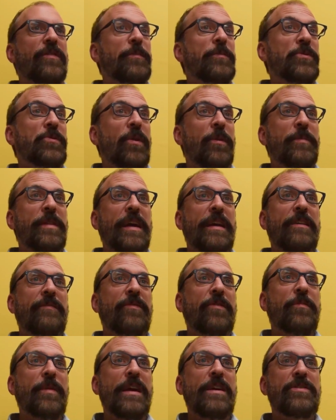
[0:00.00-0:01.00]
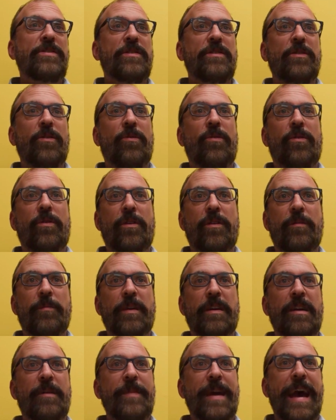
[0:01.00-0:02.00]
absorb that information or
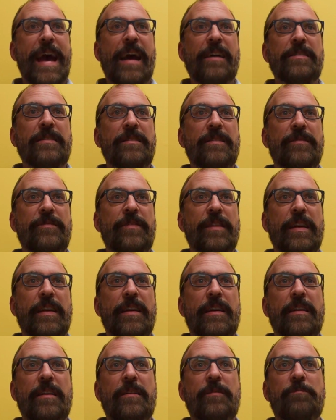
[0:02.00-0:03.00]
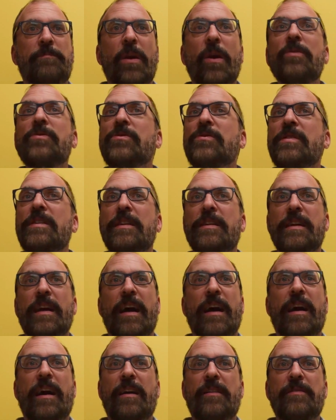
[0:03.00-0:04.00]
become active in posting
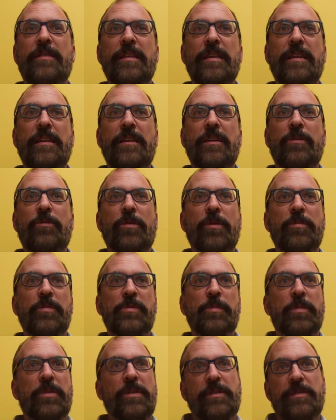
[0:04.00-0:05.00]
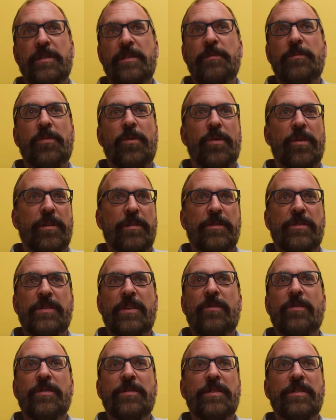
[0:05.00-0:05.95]
on the group's bulletin boards or